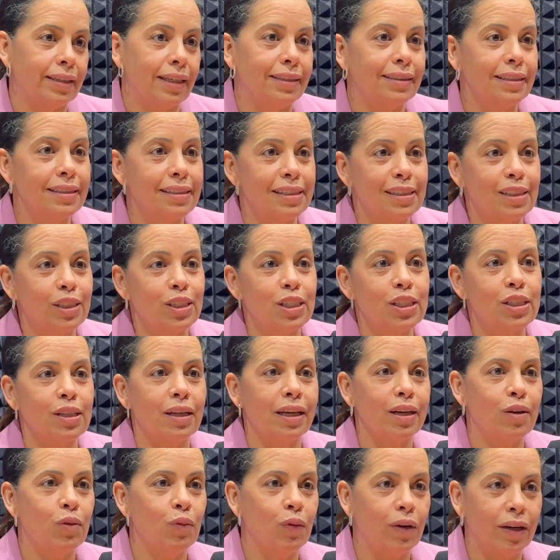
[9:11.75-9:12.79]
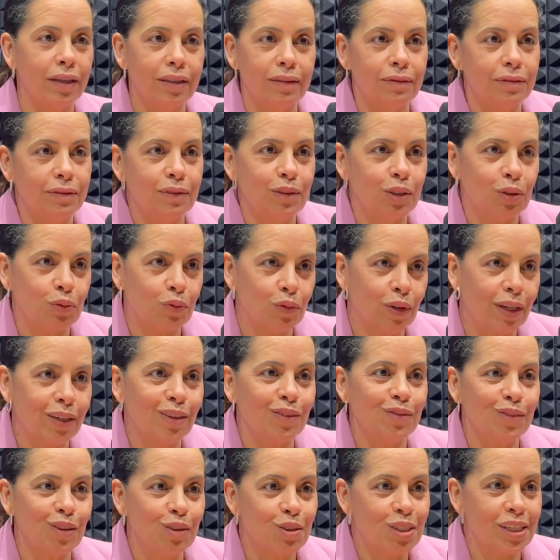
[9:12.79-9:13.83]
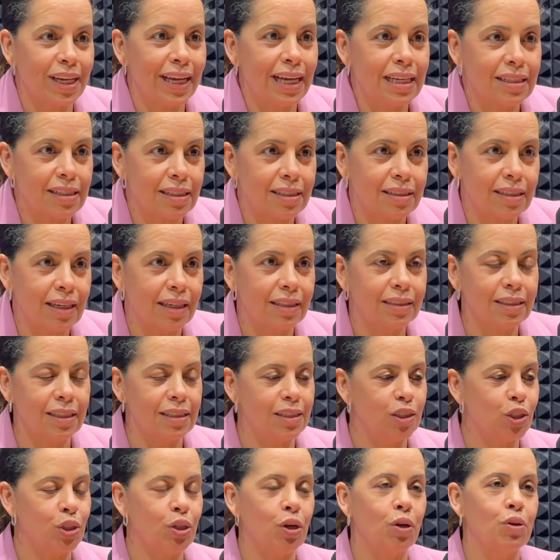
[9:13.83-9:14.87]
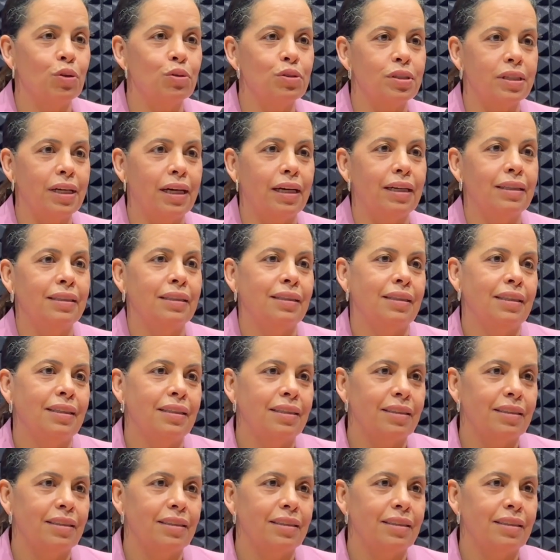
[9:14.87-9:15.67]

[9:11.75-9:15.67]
And this is just like one of those cases that just shows that